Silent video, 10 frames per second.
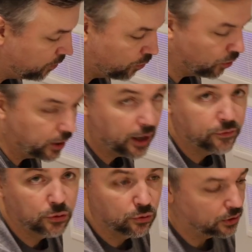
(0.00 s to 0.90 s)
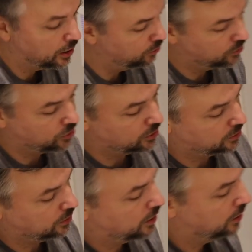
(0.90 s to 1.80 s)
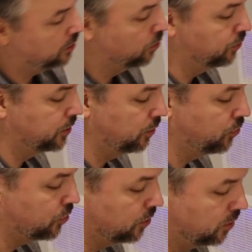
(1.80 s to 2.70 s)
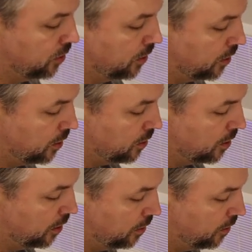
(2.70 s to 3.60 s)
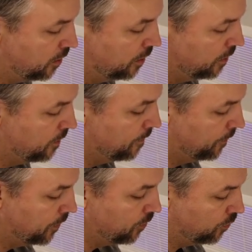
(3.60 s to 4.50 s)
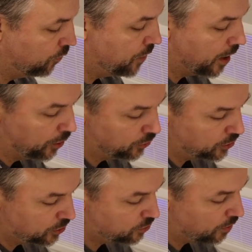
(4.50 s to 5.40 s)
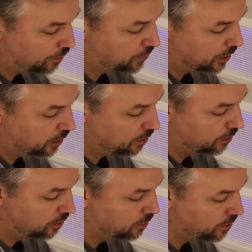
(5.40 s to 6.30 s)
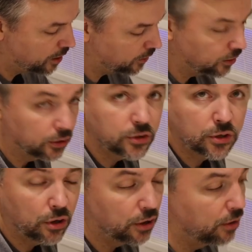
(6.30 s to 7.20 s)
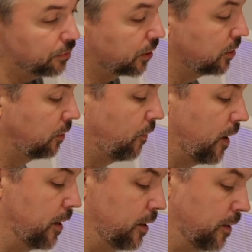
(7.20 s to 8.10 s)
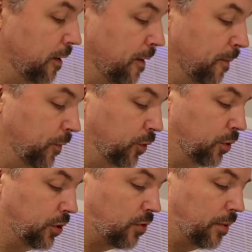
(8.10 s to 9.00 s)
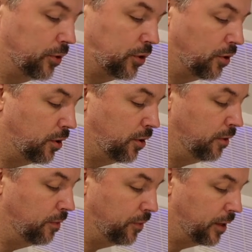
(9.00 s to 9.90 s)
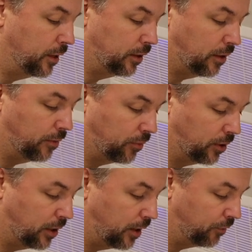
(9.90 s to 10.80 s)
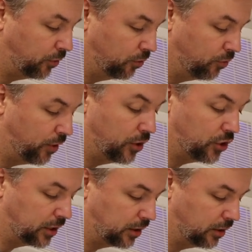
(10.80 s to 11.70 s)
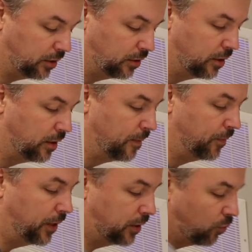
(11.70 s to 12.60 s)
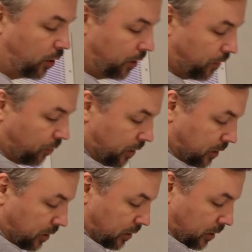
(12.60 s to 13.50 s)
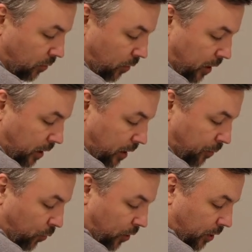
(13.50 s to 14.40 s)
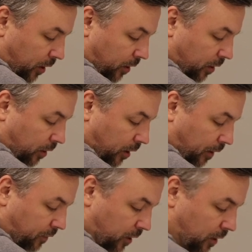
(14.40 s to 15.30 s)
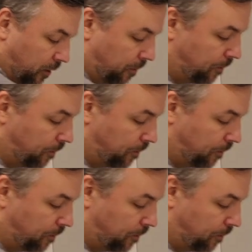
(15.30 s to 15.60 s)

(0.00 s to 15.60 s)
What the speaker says: all I have to do now is just get the whole solution in there without disrupting that little stir, because if I do disrupt the stir, then I'm gonna have to readjust it. That's one of the reasons why I'm wearing gloves here.